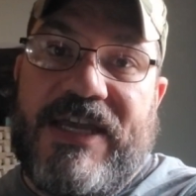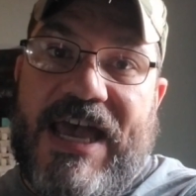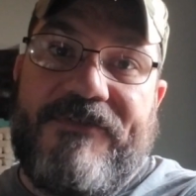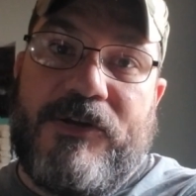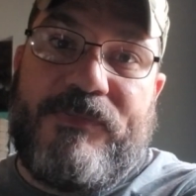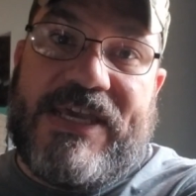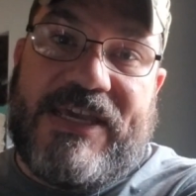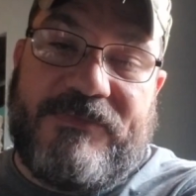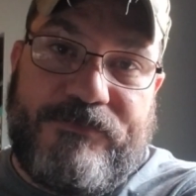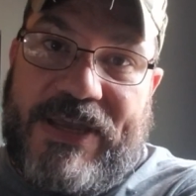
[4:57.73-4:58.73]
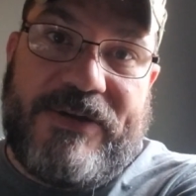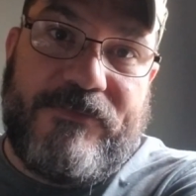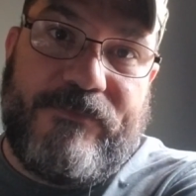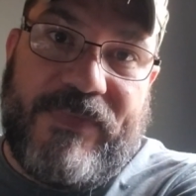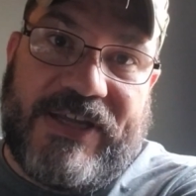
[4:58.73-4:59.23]
having to be
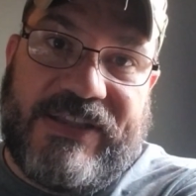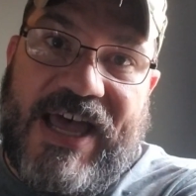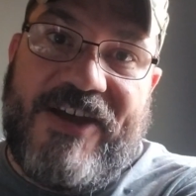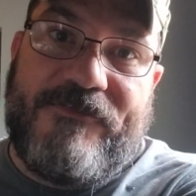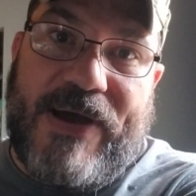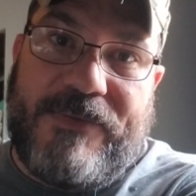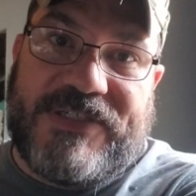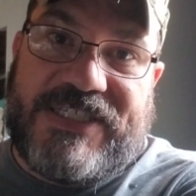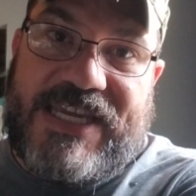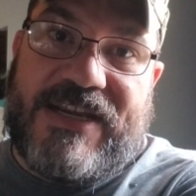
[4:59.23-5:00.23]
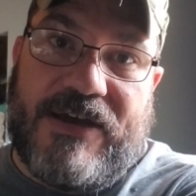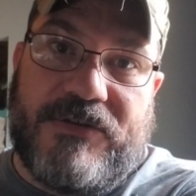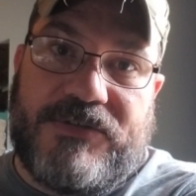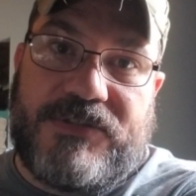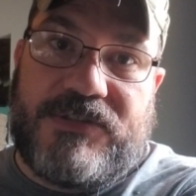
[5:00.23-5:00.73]
bitten alive by
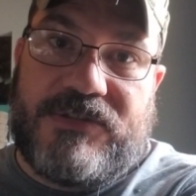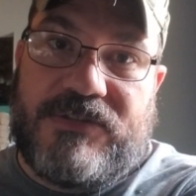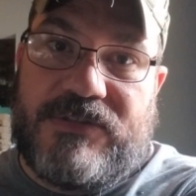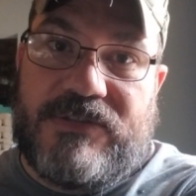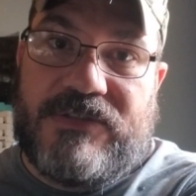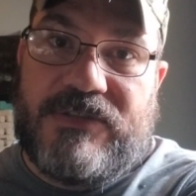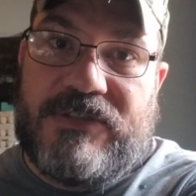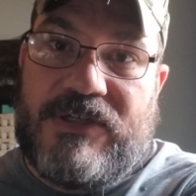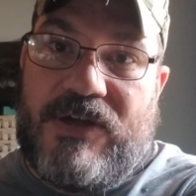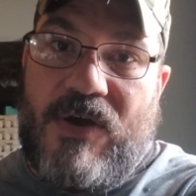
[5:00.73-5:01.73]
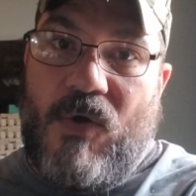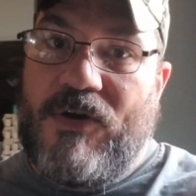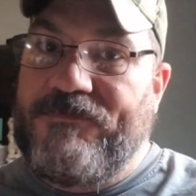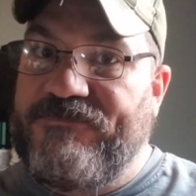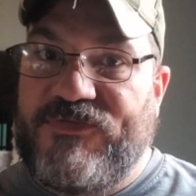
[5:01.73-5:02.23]
mosquitoes
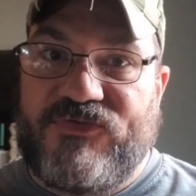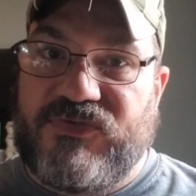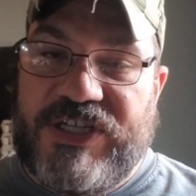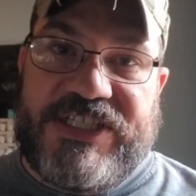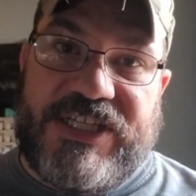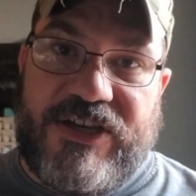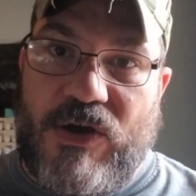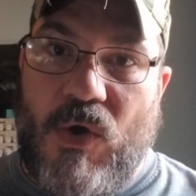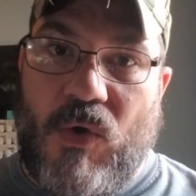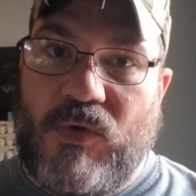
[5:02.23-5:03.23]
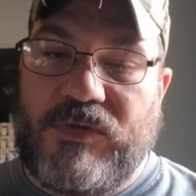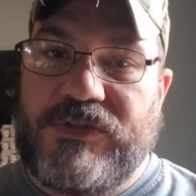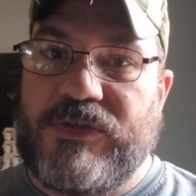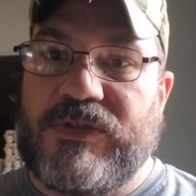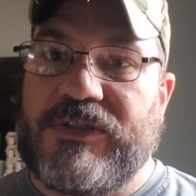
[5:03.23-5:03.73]
or freezing cold
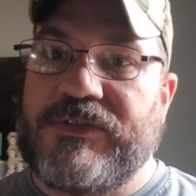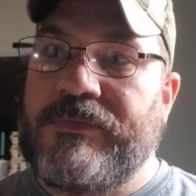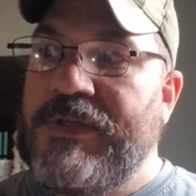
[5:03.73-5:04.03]
or